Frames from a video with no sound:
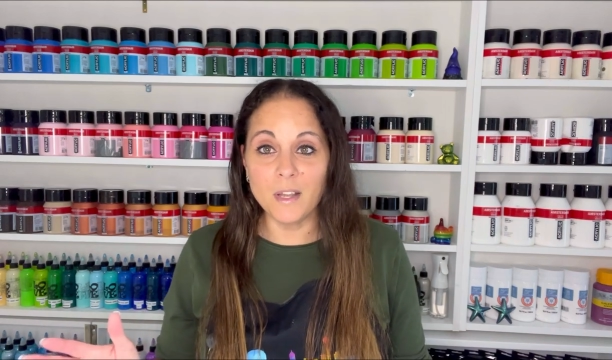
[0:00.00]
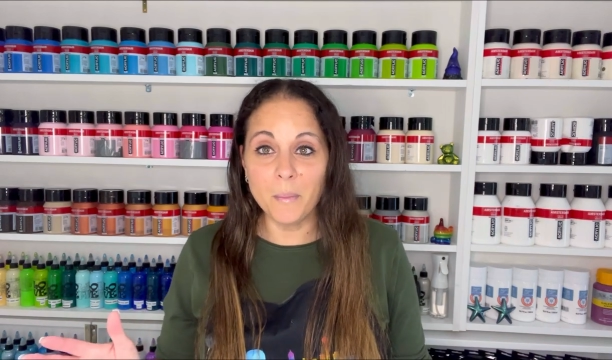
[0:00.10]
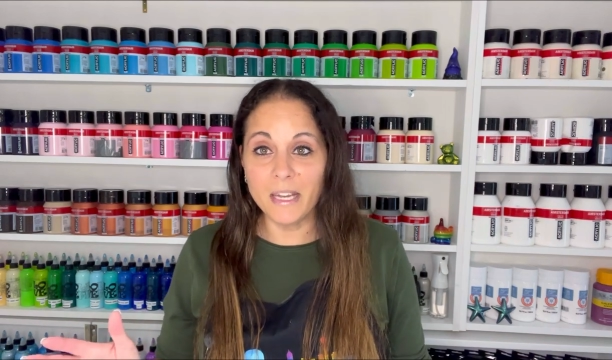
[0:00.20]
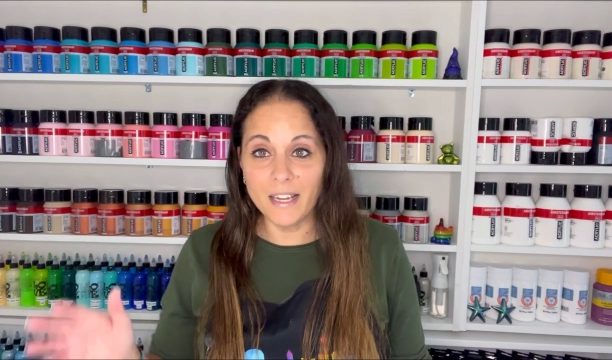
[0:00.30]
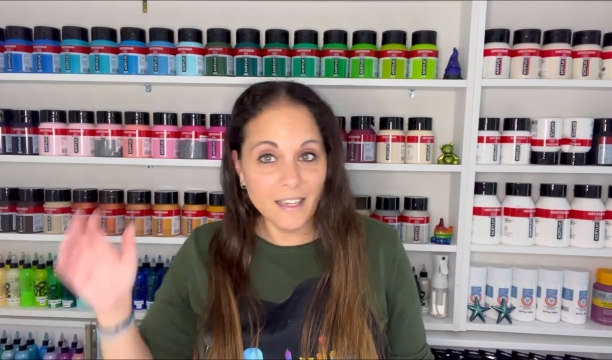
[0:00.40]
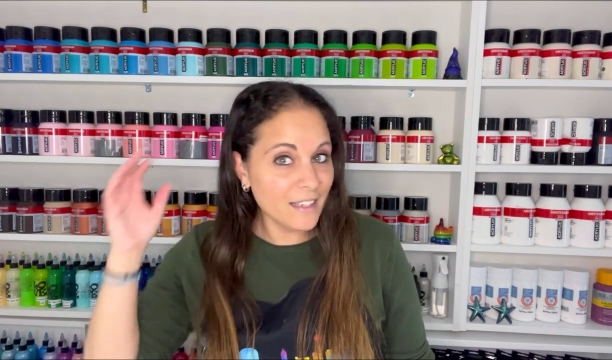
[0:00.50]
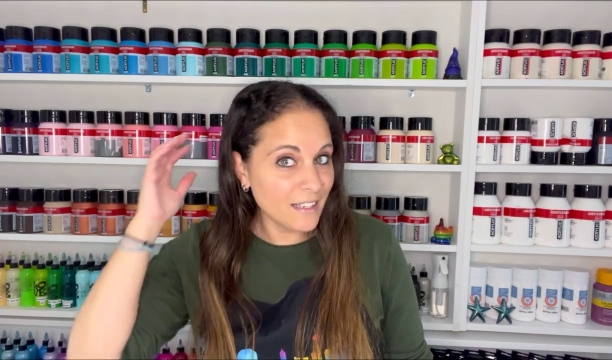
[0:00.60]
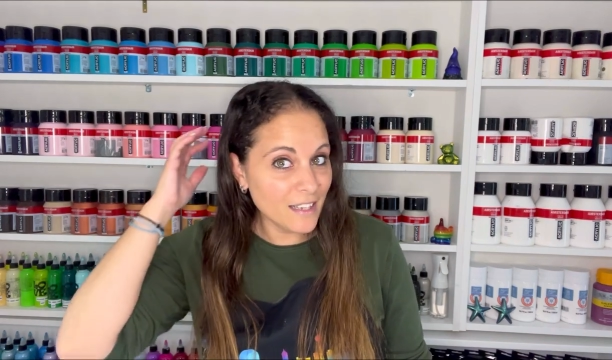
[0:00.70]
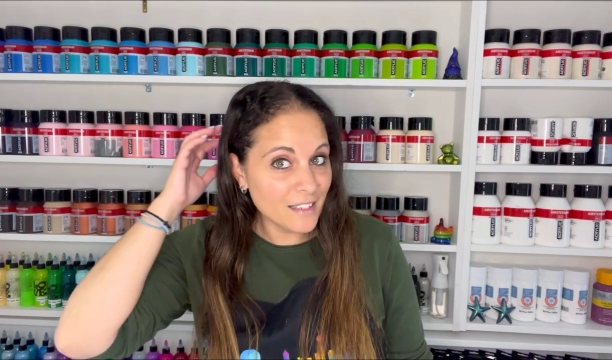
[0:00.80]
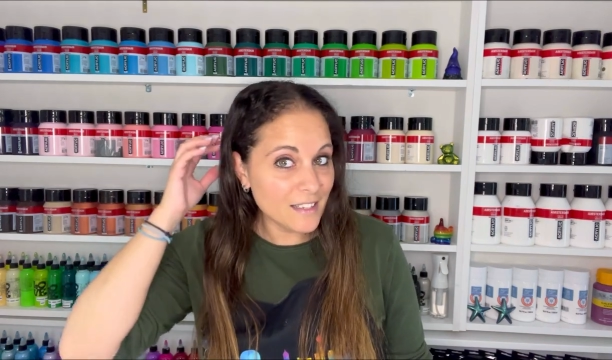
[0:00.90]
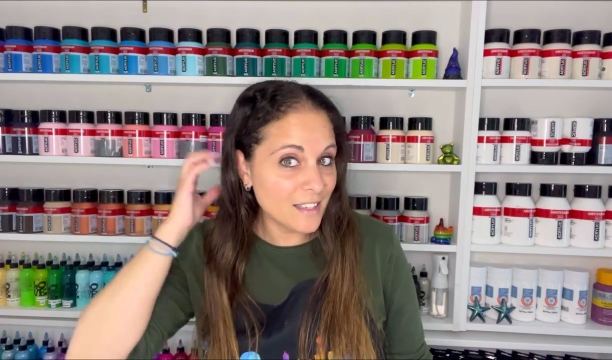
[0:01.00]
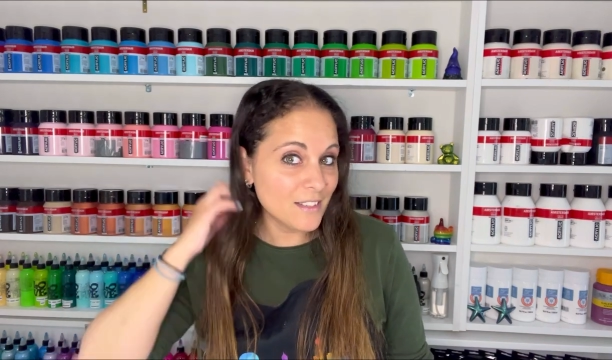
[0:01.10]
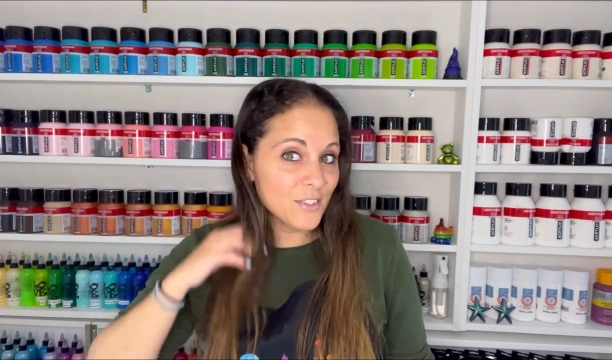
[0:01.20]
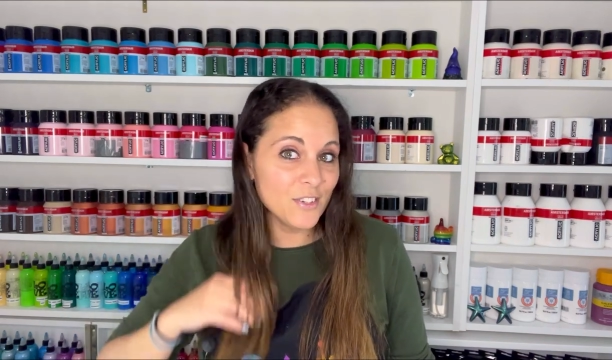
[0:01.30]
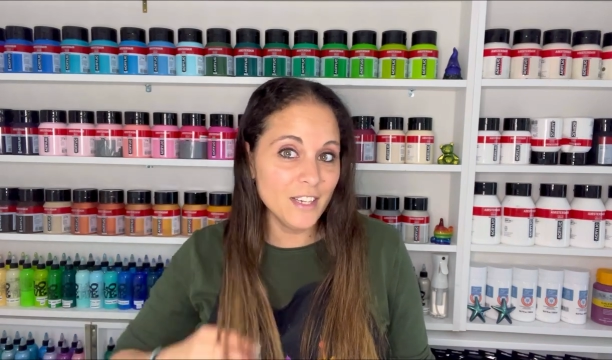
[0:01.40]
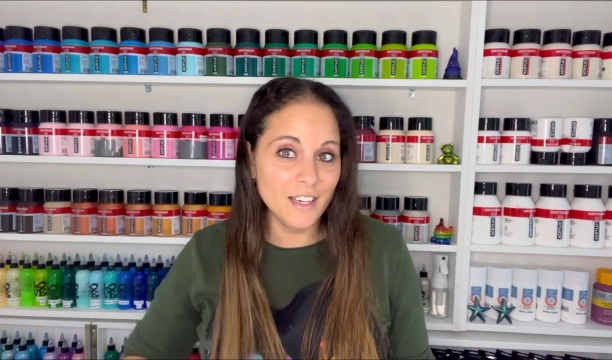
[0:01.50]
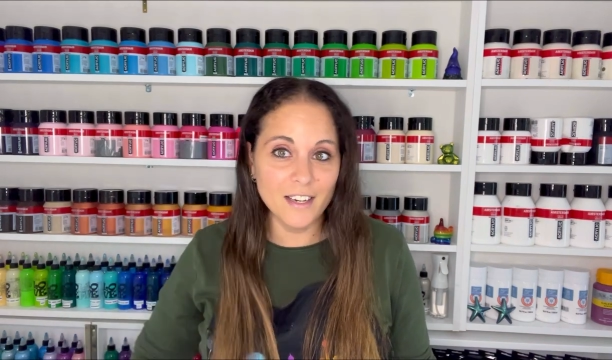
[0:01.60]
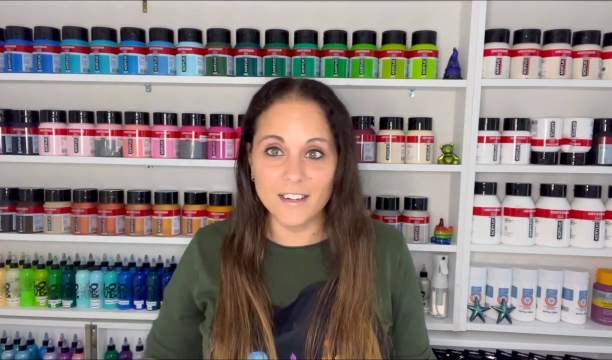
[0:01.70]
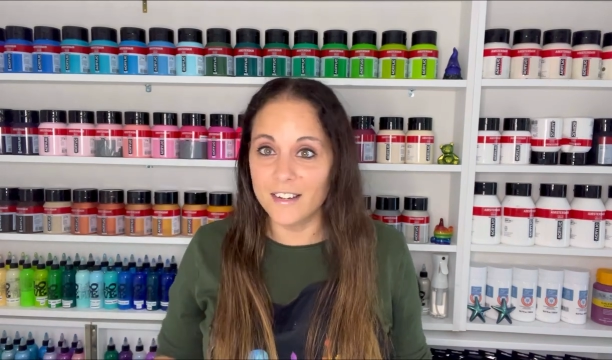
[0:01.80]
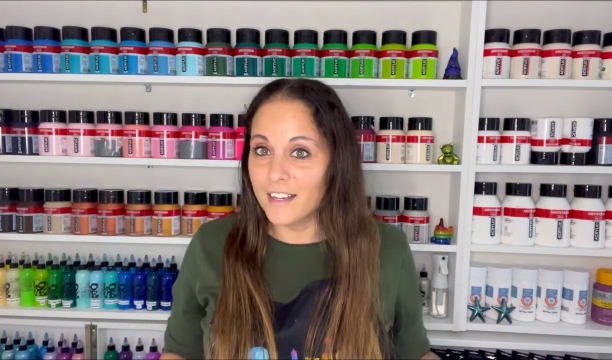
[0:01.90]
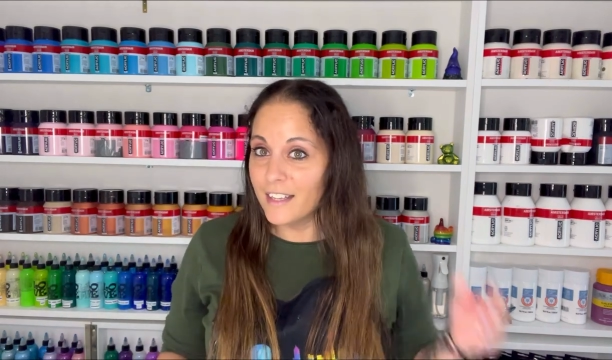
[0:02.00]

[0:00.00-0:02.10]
Oh my God, Kanella's got straight hair.